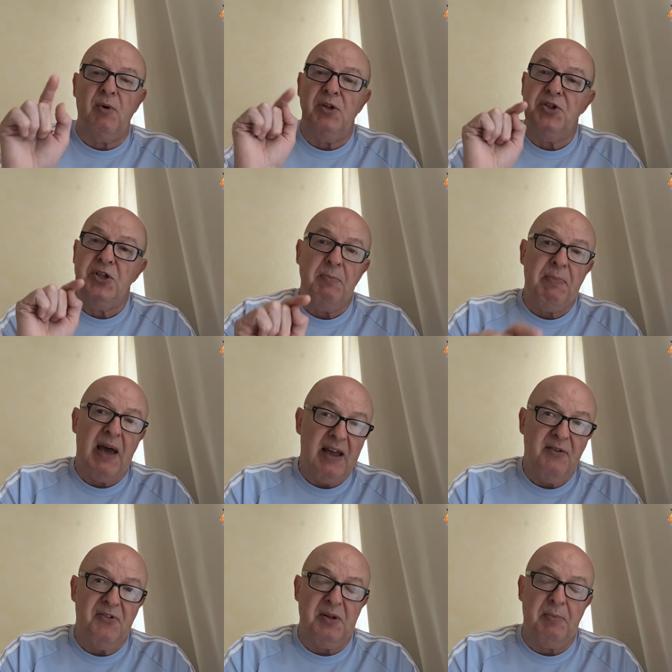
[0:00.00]
want, you
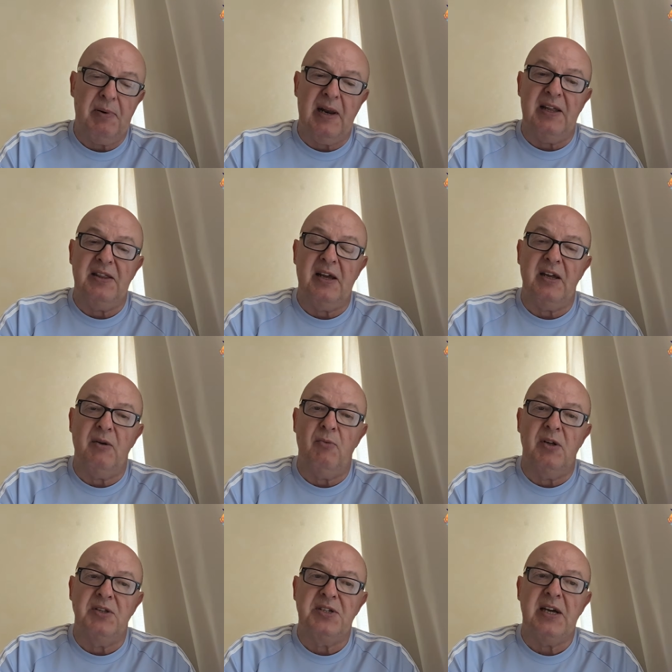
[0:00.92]
pay for the plan that you
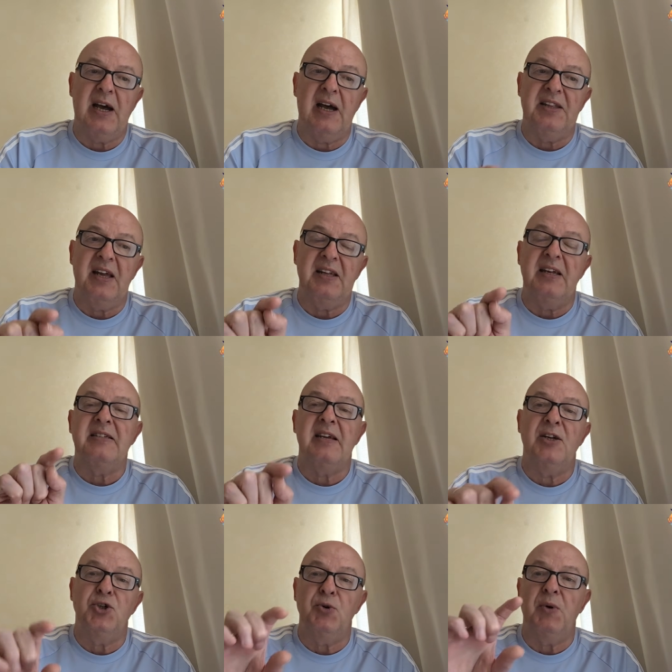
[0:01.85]
want, and then it
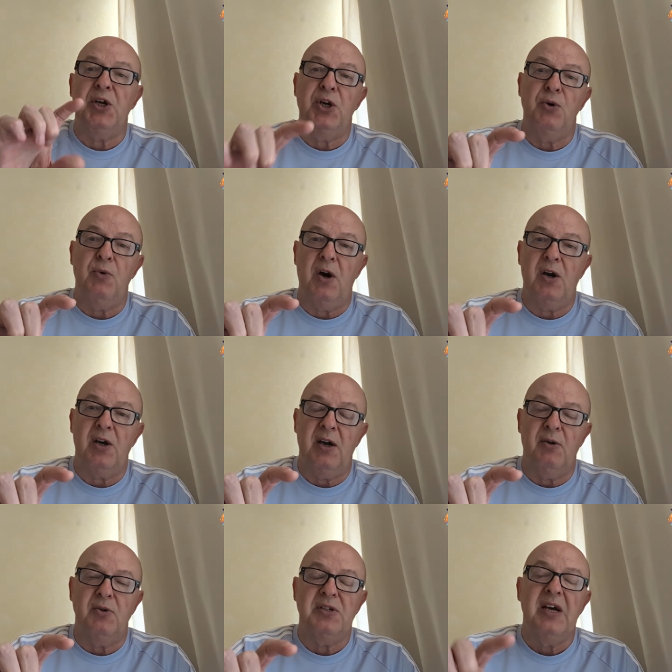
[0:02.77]
sends you a QR
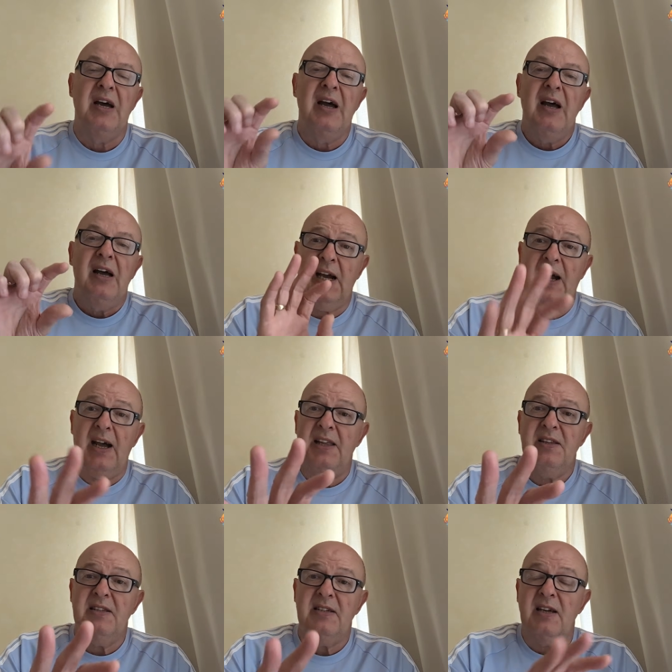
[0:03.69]
code.
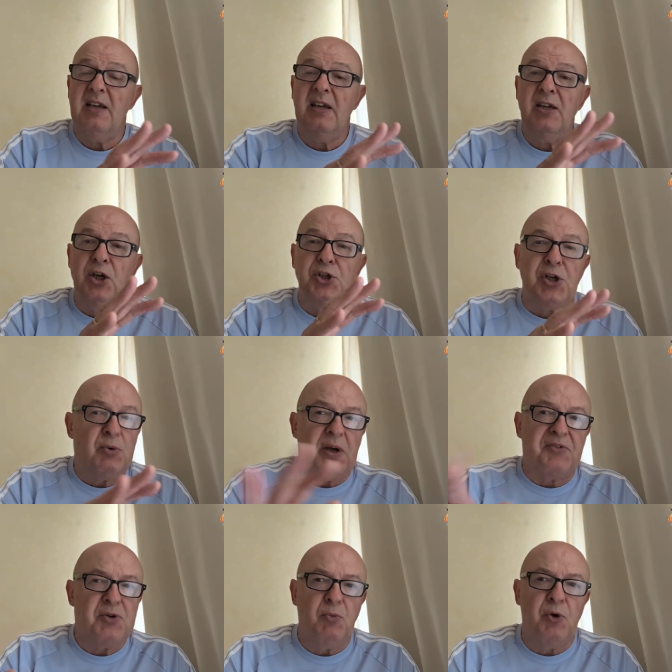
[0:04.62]
And you don't
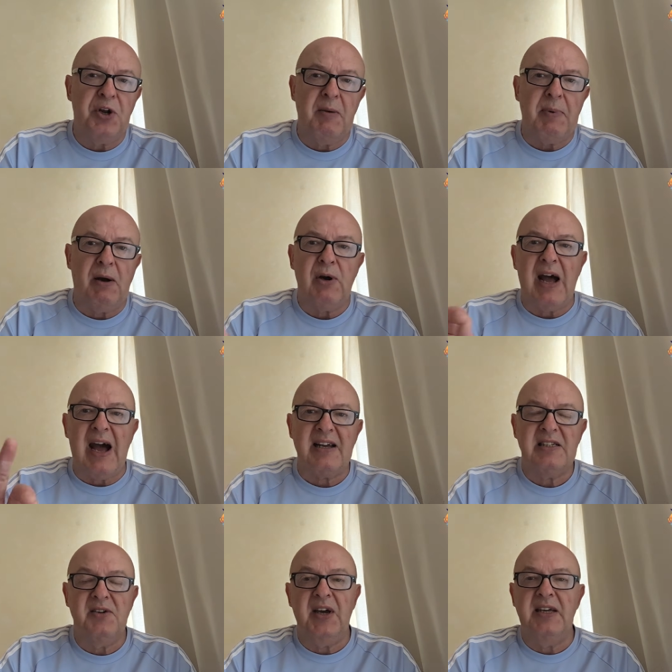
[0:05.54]
have to worry about
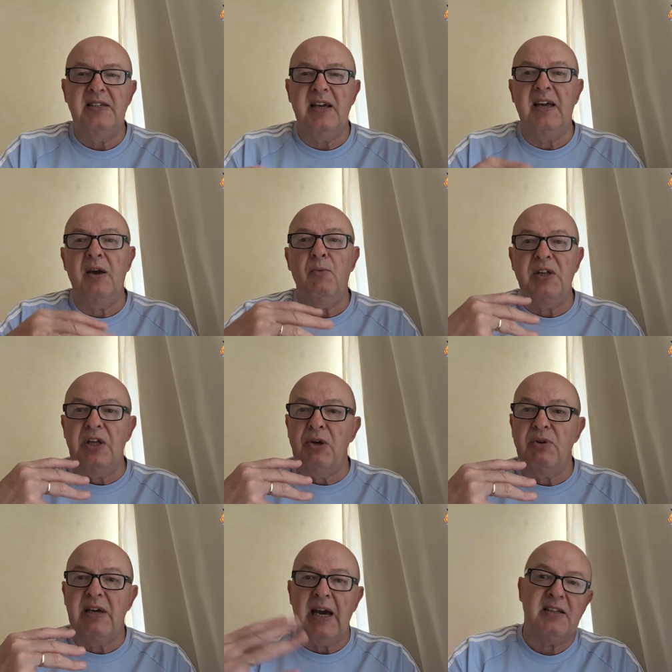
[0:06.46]
activating it when
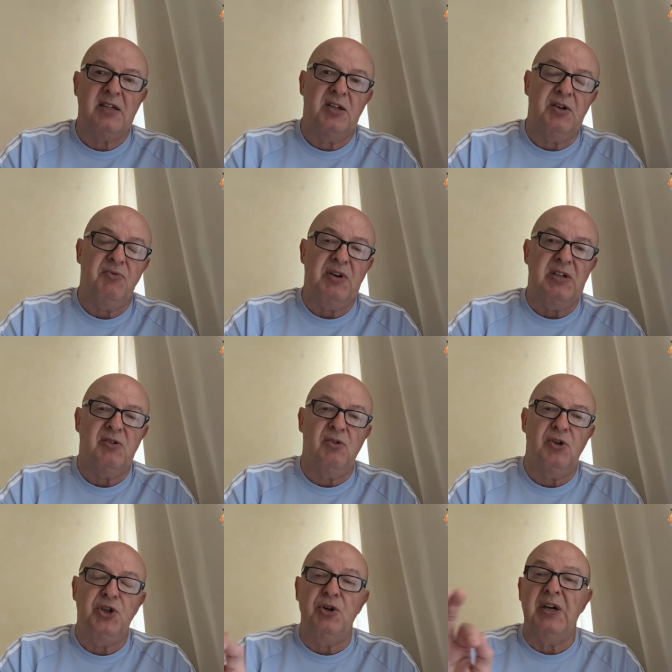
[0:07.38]
you get to the
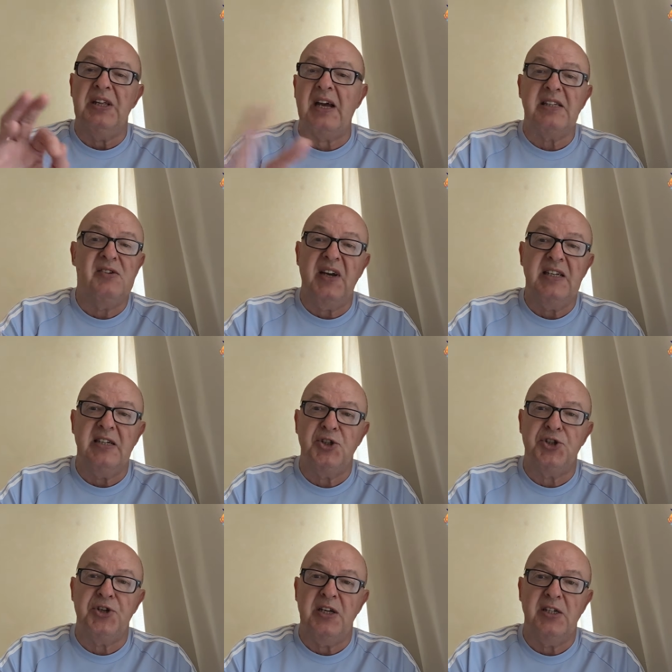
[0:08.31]
resort. You can activate it
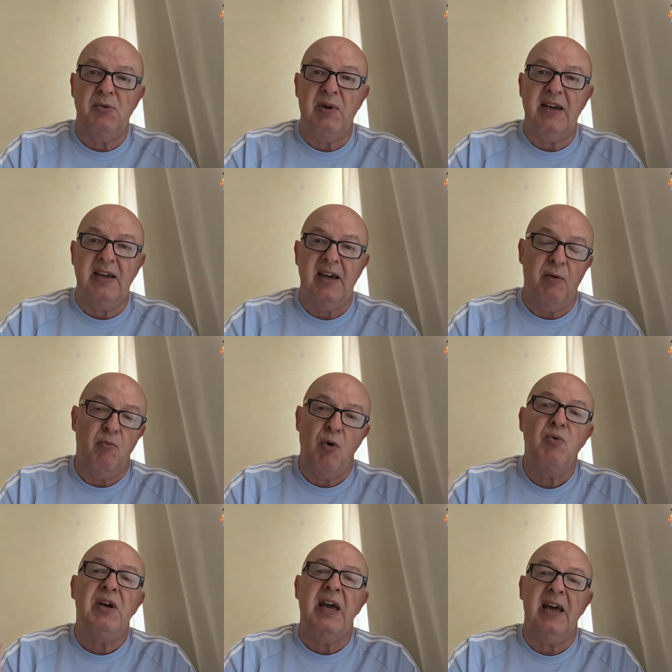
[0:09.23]
straight away. It
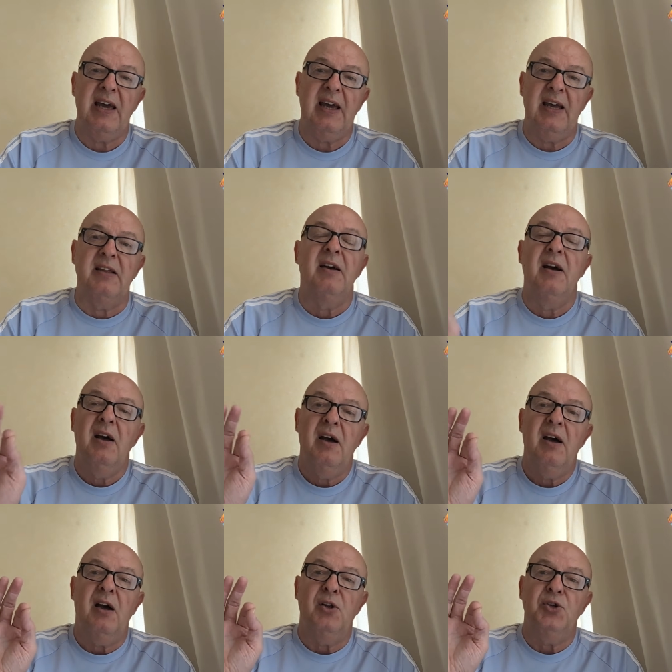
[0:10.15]
won't kick in
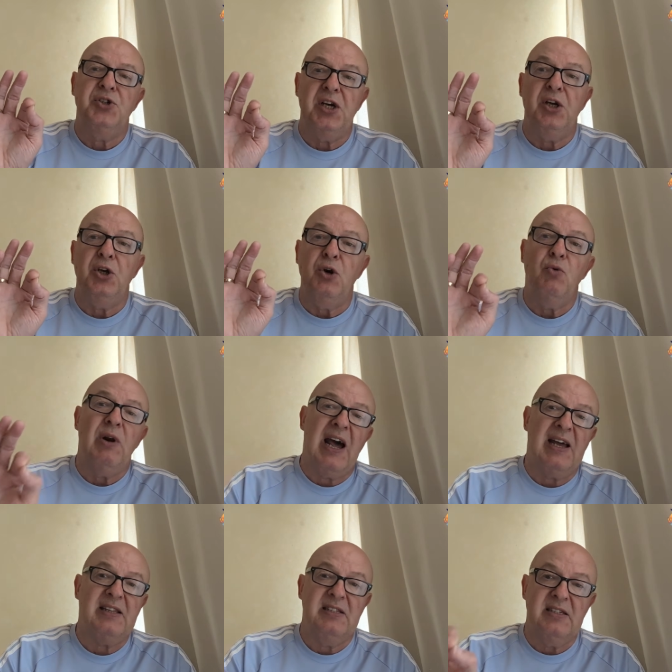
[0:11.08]
until you
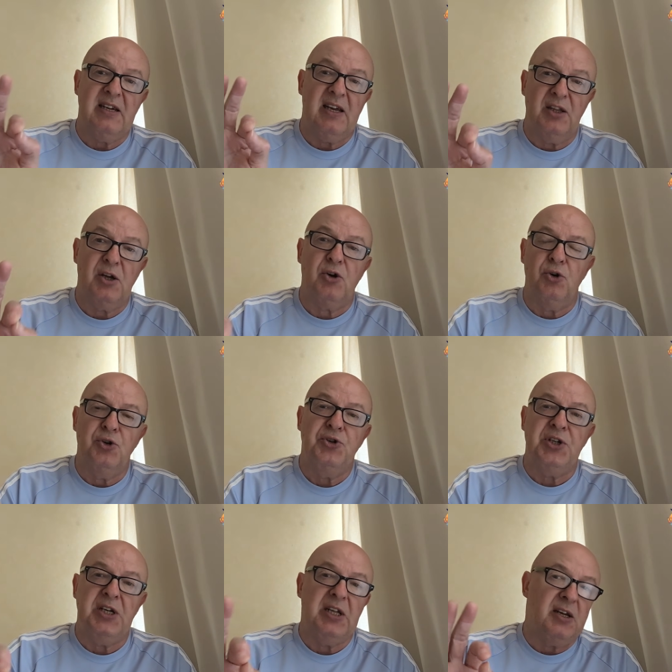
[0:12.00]
land in the
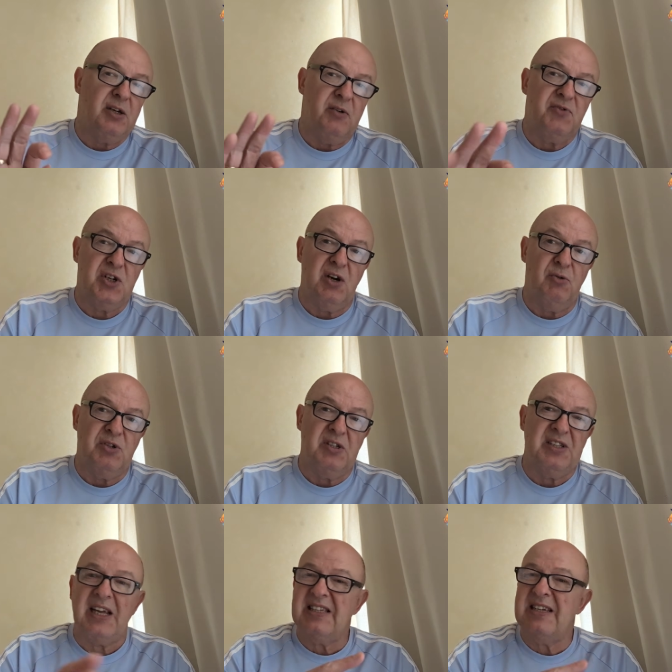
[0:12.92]
country that you've
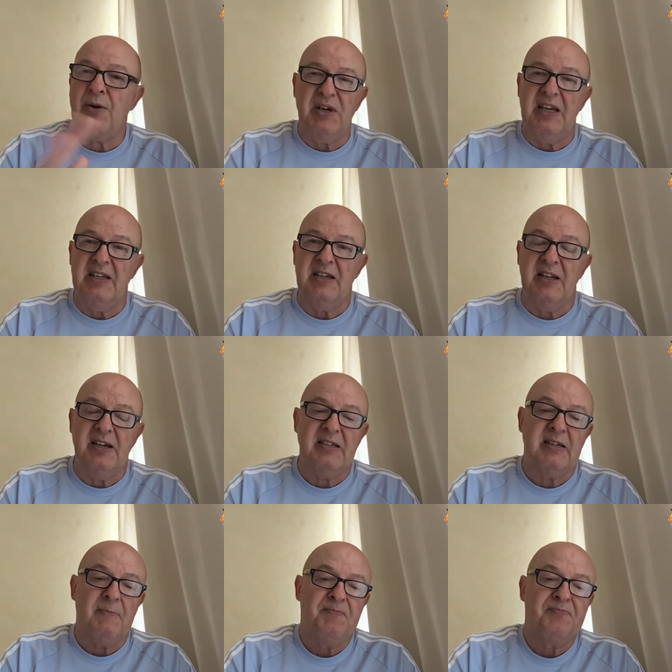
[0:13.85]
chosen. That's how easy it
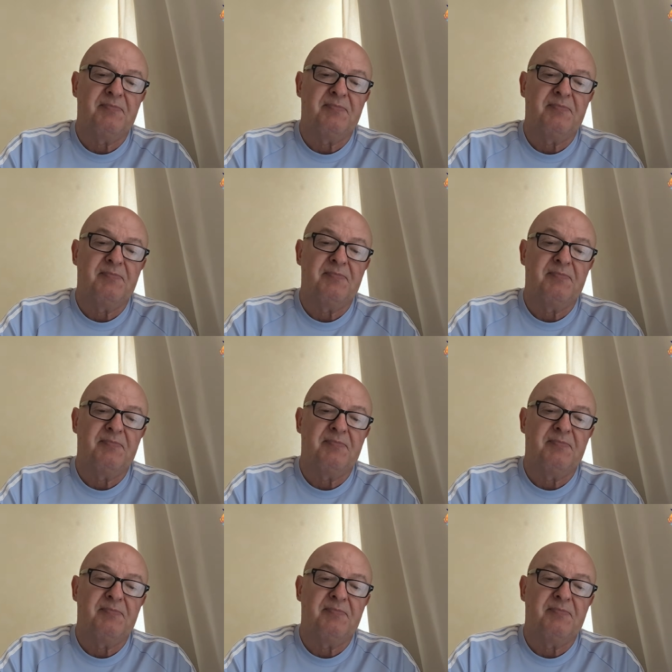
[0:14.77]
is.